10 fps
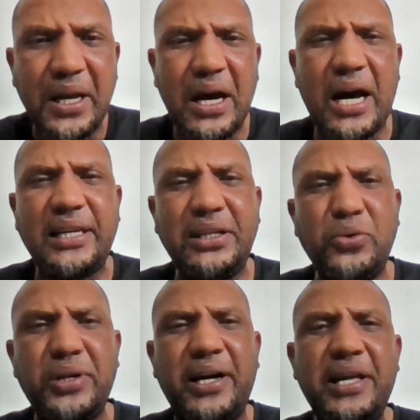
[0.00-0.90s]

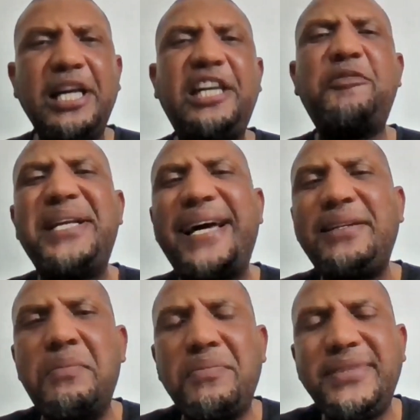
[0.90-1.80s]
Hallelujah. Give me
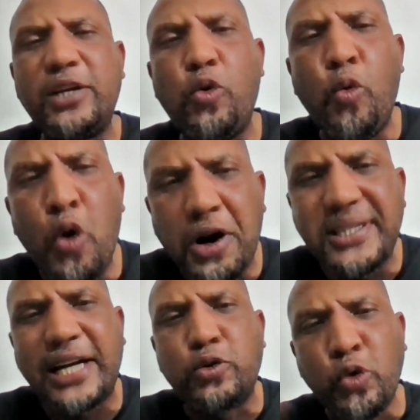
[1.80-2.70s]
that
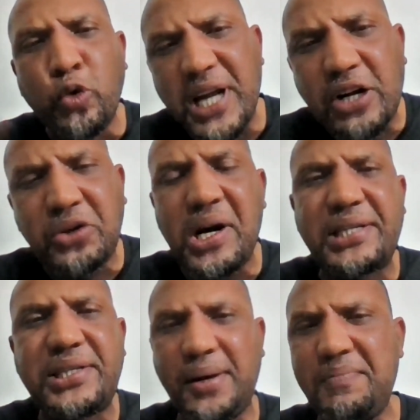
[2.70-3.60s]
word that run
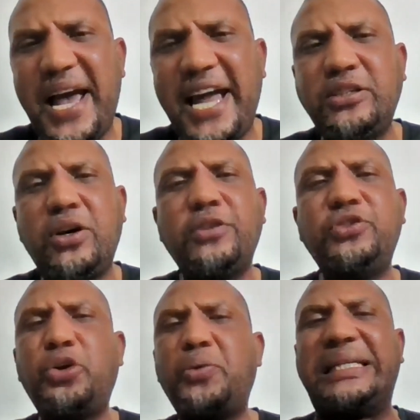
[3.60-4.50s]
across your mind
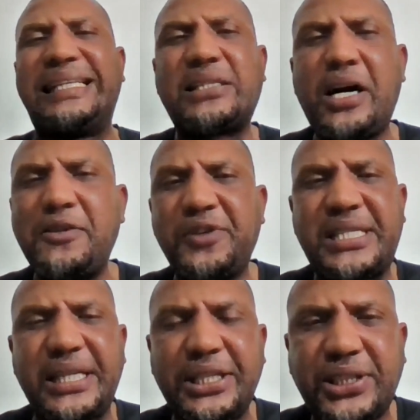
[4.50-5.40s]
during this
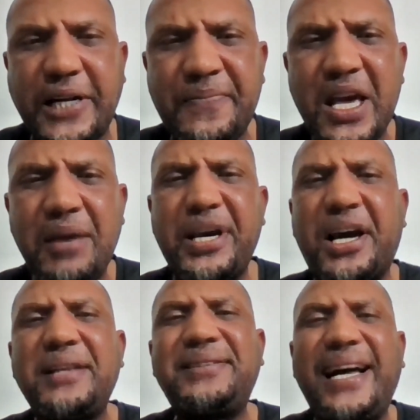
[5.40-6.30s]
conversation,
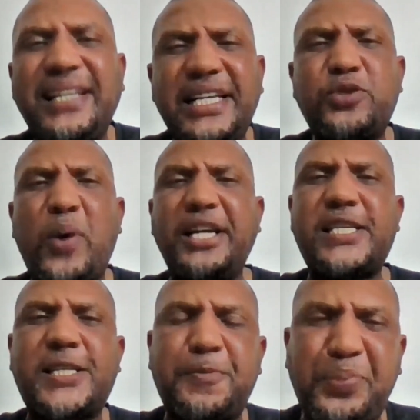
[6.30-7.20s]
because that is what the
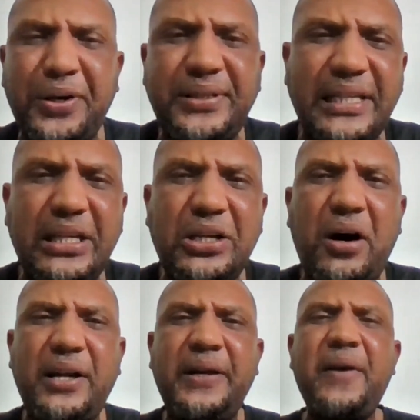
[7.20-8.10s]
Spirit of the
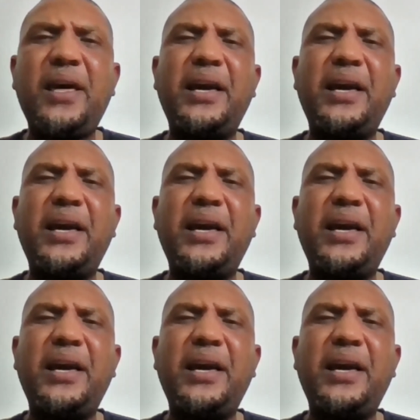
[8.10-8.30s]
Lord